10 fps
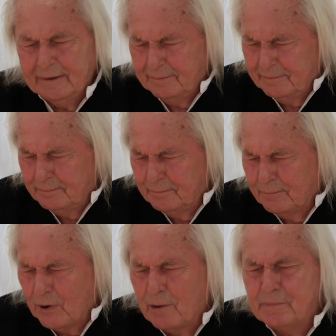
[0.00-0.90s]

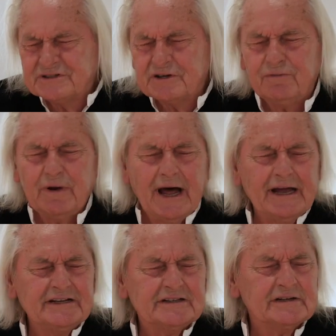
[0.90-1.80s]
moments of
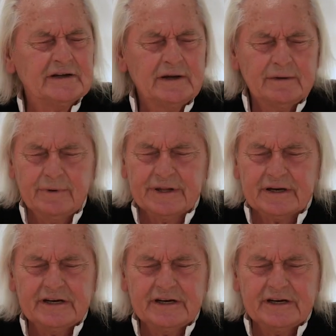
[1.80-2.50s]
light, whether